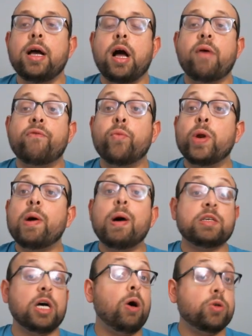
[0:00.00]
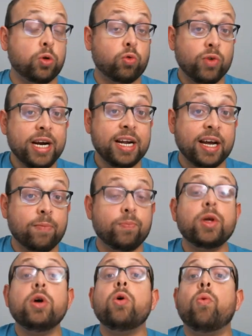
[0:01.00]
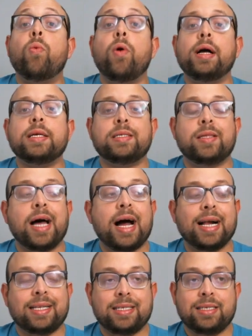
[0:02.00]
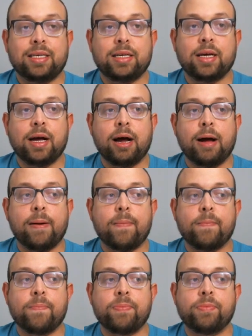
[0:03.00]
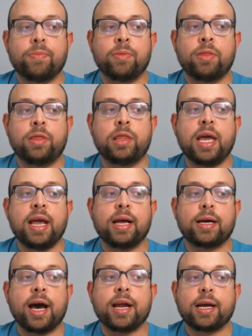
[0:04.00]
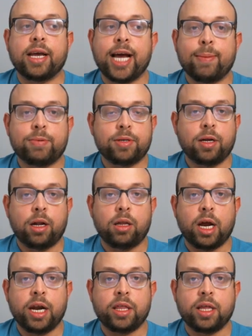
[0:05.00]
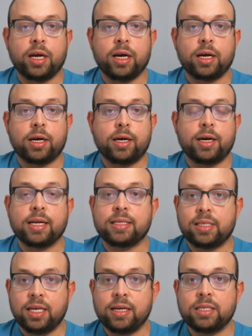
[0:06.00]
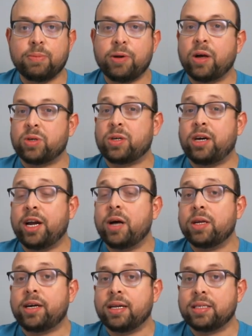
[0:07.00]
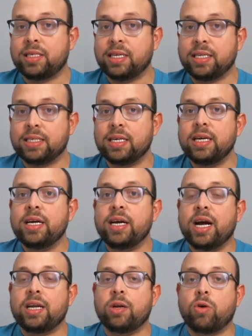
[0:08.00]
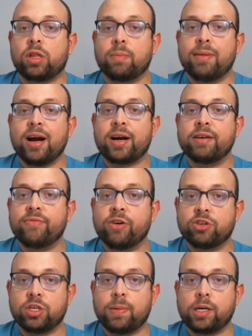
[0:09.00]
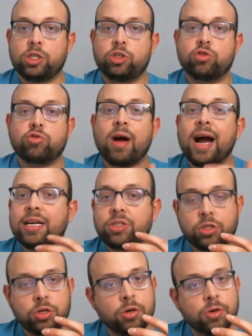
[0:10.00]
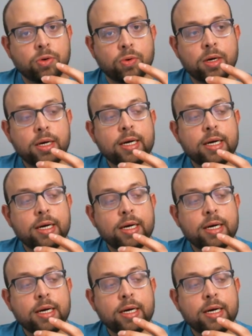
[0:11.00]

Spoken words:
What I was also reading was that they kind of kept a lot of the cut scenes, but also cut out the cut scenes in the North American version, but tried to